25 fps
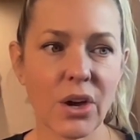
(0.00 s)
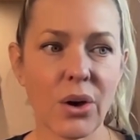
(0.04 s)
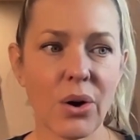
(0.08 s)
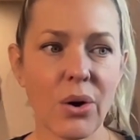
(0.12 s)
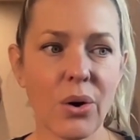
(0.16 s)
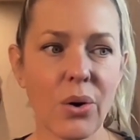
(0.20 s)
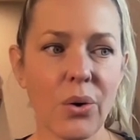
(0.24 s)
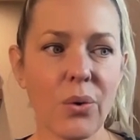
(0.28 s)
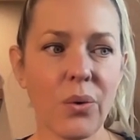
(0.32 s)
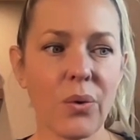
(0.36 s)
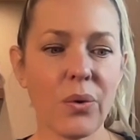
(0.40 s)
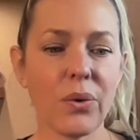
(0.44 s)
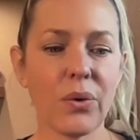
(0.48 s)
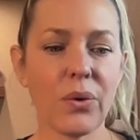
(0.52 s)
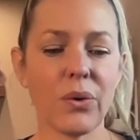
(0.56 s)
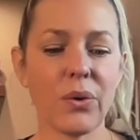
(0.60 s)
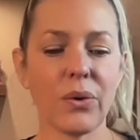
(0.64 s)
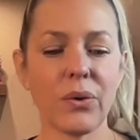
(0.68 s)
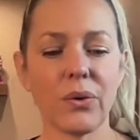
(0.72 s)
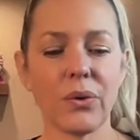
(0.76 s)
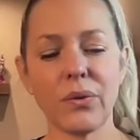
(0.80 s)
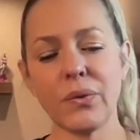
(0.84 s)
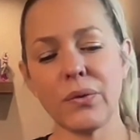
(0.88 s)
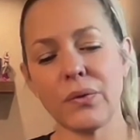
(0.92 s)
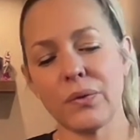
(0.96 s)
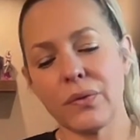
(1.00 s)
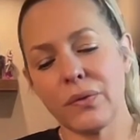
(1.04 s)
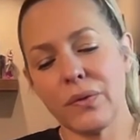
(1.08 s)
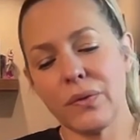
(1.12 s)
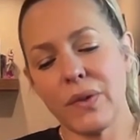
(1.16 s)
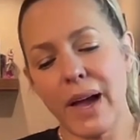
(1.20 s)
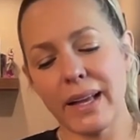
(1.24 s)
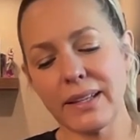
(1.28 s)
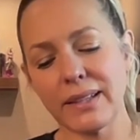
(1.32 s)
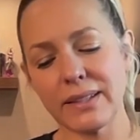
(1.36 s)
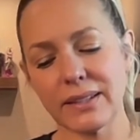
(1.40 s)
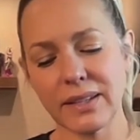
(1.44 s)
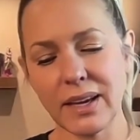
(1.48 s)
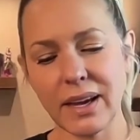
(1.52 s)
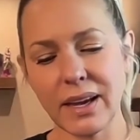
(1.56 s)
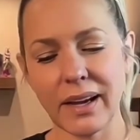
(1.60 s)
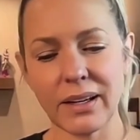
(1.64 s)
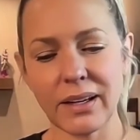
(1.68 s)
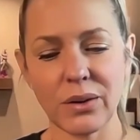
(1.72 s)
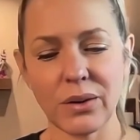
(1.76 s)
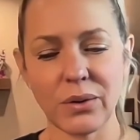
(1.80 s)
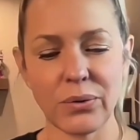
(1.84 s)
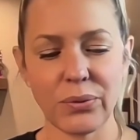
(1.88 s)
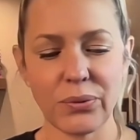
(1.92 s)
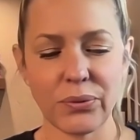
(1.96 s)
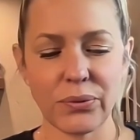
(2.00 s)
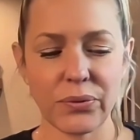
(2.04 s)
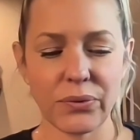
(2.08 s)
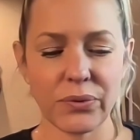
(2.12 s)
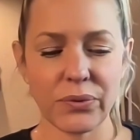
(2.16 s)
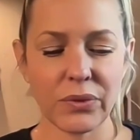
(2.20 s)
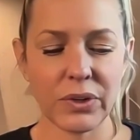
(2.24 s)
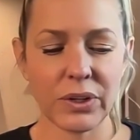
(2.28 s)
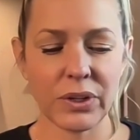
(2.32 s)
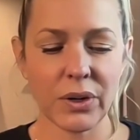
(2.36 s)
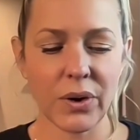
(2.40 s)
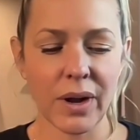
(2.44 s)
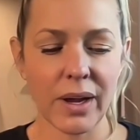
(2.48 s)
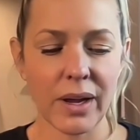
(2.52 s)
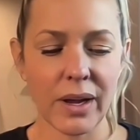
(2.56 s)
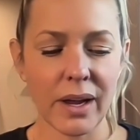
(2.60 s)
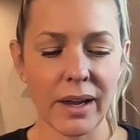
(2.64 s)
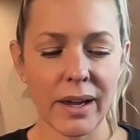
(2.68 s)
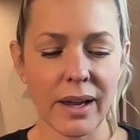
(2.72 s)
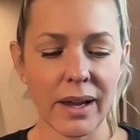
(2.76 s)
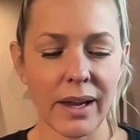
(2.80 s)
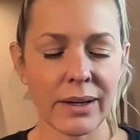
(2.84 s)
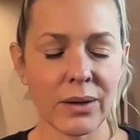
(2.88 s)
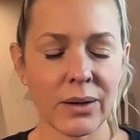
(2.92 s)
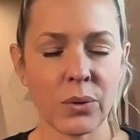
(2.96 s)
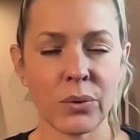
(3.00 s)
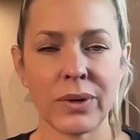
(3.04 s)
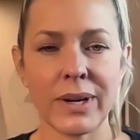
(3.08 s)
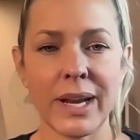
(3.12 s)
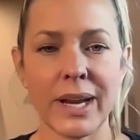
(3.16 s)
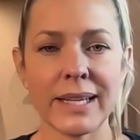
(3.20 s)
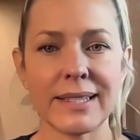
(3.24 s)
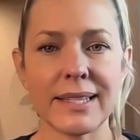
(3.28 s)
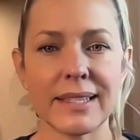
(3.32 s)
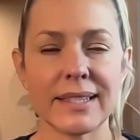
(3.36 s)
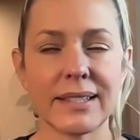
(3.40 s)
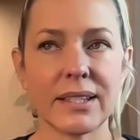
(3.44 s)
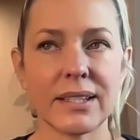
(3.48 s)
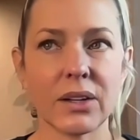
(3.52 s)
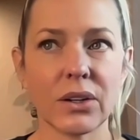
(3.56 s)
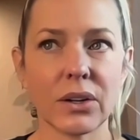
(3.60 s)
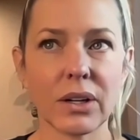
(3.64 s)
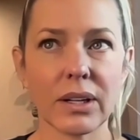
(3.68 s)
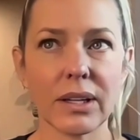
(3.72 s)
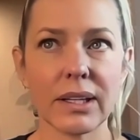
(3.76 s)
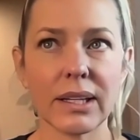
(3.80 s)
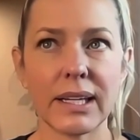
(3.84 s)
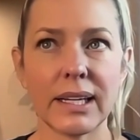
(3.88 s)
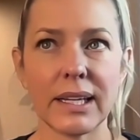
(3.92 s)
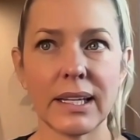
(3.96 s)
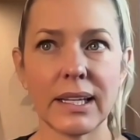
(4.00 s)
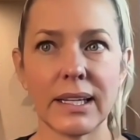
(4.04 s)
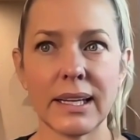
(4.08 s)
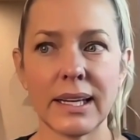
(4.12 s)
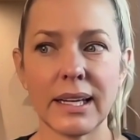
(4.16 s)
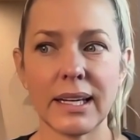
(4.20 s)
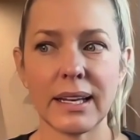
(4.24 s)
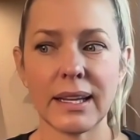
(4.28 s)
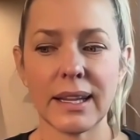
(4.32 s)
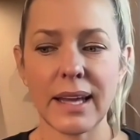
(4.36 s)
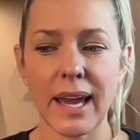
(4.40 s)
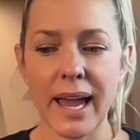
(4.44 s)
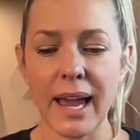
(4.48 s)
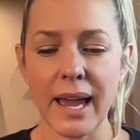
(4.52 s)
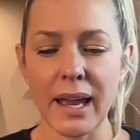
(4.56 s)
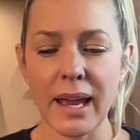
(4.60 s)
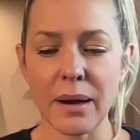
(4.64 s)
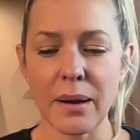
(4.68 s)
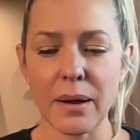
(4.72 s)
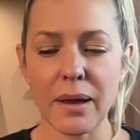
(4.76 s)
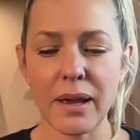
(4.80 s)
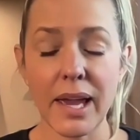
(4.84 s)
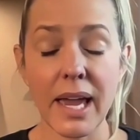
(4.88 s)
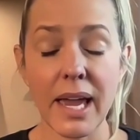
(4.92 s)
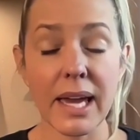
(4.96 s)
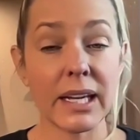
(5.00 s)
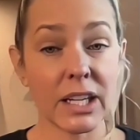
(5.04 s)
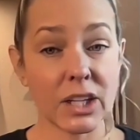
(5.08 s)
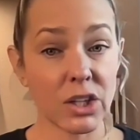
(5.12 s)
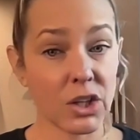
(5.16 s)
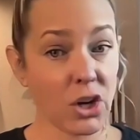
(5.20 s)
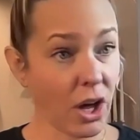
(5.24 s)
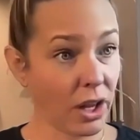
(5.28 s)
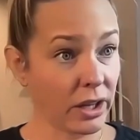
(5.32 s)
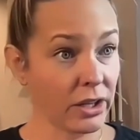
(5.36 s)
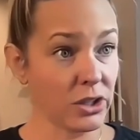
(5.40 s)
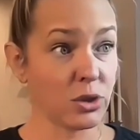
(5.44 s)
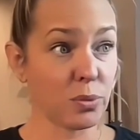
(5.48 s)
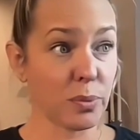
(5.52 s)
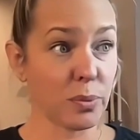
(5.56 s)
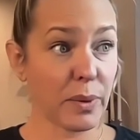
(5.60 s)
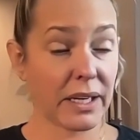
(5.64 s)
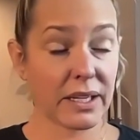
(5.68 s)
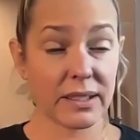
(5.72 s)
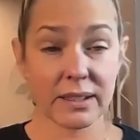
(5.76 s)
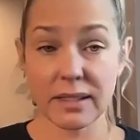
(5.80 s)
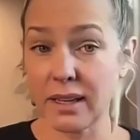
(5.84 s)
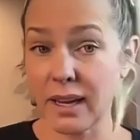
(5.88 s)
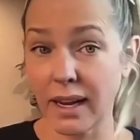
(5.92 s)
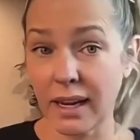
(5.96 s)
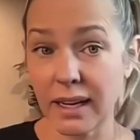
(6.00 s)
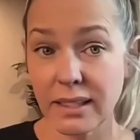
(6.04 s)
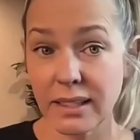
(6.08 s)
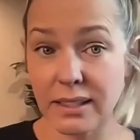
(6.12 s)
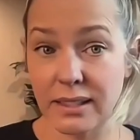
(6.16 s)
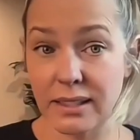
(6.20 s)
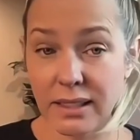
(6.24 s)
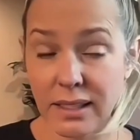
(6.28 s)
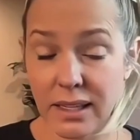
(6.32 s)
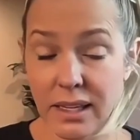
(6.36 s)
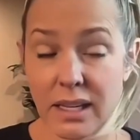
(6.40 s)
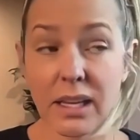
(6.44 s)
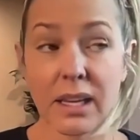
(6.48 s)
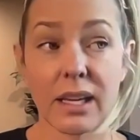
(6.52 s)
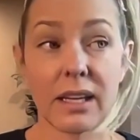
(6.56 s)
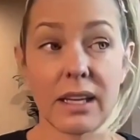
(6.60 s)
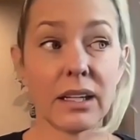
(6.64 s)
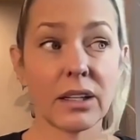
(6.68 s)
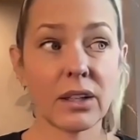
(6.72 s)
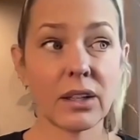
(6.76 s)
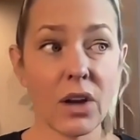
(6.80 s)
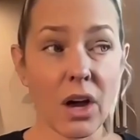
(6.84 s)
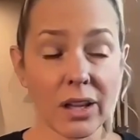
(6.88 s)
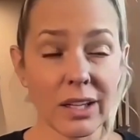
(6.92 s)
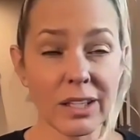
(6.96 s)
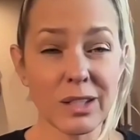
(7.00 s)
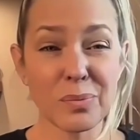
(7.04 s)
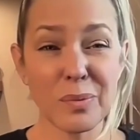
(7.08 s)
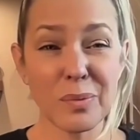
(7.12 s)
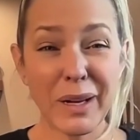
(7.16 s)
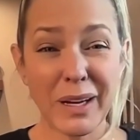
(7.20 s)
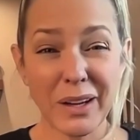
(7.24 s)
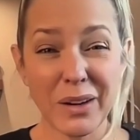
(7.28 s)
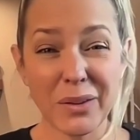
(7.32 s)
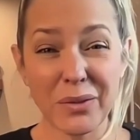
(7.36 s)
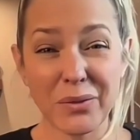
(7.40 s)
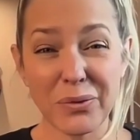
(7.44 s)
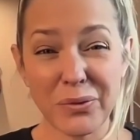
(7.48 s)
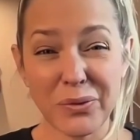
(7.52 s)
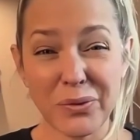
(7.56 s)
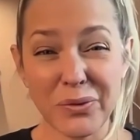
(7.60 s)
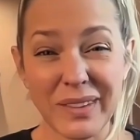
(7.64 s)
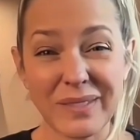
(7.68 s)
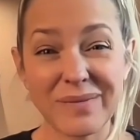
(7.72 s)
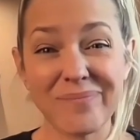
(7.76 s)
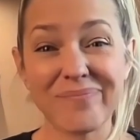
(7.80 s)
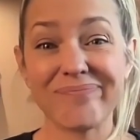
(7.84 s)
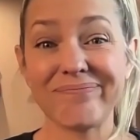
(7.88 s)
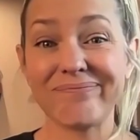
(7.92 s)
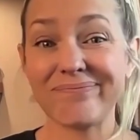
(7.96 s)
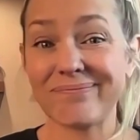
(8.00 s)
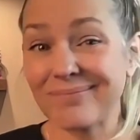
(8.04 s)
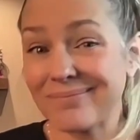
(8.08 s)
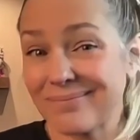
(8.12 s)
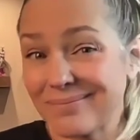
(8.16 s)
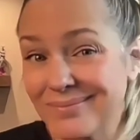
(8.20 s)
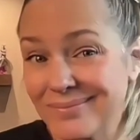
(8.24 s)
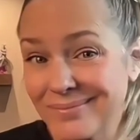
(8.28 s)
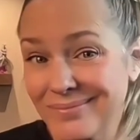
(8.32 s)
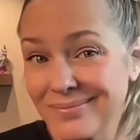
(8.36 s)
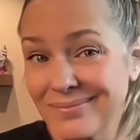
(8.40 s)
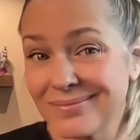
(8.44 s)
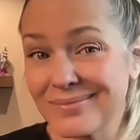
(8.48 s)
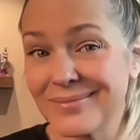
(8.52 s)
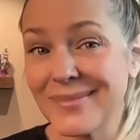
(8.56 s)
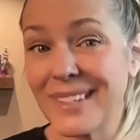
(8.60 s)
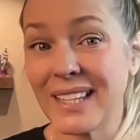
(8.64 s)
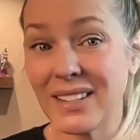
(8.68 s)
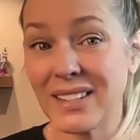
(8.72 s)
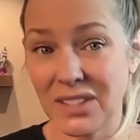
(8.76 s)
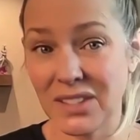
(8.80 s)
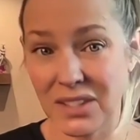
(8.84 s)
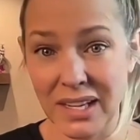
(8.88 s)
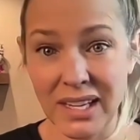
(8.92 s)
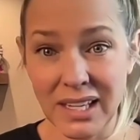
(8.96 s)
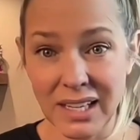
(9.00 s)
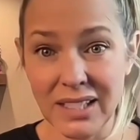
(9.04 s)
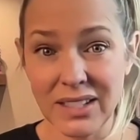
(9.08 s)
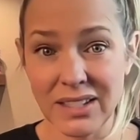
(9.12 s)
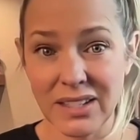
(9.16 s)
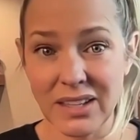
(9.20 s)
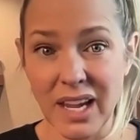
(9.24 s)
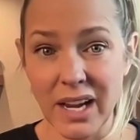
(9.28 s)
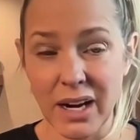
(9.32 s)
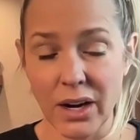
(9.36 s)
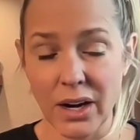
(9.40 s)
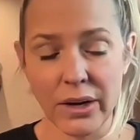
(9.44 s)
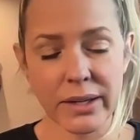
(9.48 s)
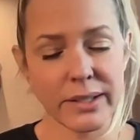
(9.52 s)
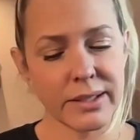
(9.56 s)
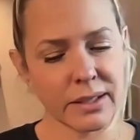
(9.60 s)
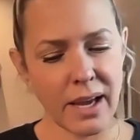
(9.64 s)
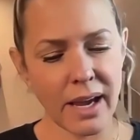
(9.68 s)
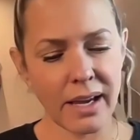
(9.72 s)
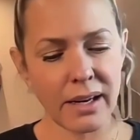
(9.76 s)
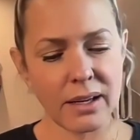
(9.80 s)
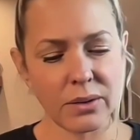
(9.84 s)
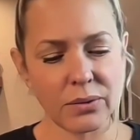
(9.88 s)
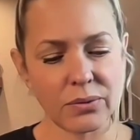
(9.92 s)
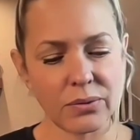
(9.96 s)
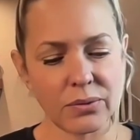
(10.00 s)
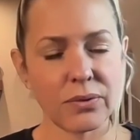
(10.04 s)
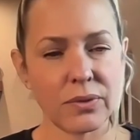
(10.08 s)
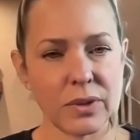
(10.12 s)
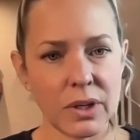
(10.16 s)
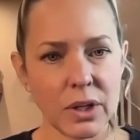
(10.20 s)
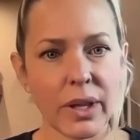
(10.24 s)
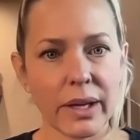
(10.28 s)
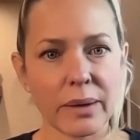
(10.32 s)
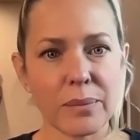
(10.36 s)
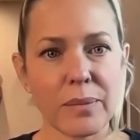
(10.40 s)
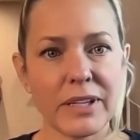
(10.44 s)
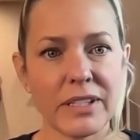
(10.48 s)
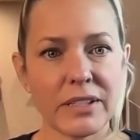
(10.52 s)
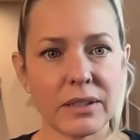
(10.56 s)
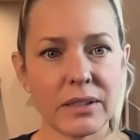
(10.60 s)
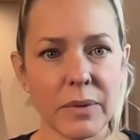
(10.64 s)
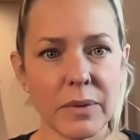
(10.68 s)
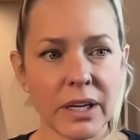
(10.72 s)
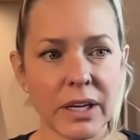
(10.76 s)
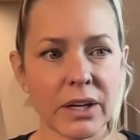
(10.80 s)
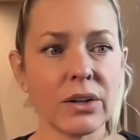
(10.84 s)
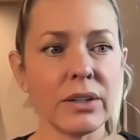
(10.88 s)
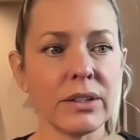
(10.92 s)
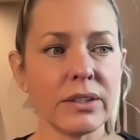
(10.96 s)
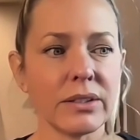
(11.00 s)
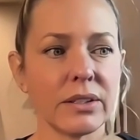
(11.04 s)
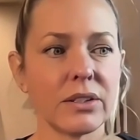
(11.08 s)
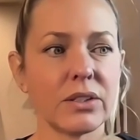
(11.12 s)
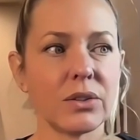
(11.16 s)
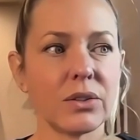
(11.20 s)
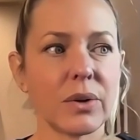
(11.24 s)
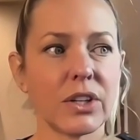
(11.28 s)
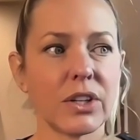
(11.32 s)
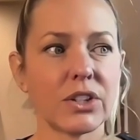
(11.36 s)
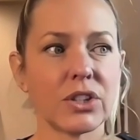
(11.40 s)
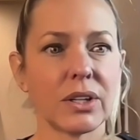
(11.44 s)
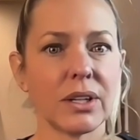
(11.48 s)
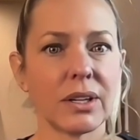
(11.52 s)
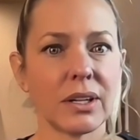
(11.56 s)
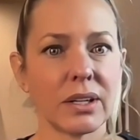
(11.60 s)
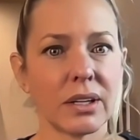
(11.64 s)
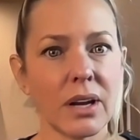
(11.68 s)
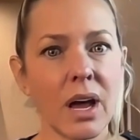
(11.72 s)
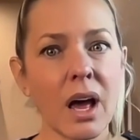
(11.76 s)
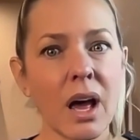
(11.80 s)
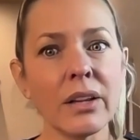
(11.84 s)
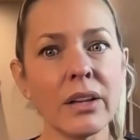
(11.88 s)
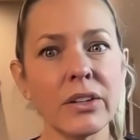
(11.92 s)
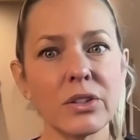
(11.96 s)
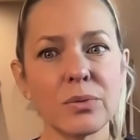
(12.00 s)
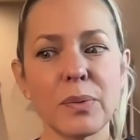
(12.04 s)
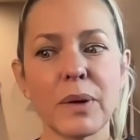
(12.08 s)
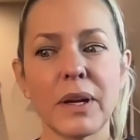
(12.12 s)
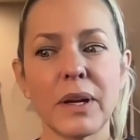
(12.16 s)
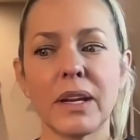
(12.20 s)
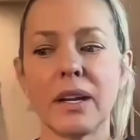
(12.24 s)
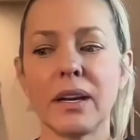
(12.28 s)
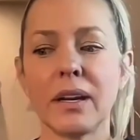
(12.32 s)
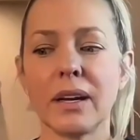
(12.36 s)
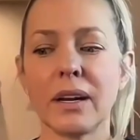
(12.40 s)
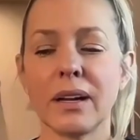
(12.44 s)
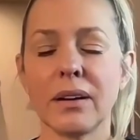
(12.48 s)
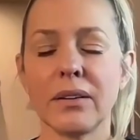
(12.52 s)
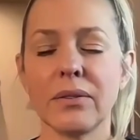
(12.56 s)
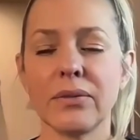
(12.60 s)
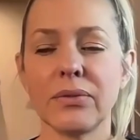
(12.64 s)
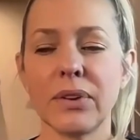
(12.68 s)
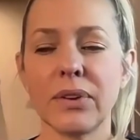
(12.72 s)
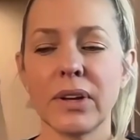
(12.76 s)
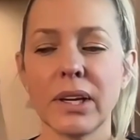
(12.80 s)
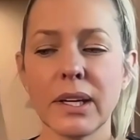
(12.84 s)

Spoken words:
So that's kind of, I don't necessarily need that. An acknowledgement is nice. An acknowledgement of, it is there. It's kind of, like my current situation, an acknowledgement of,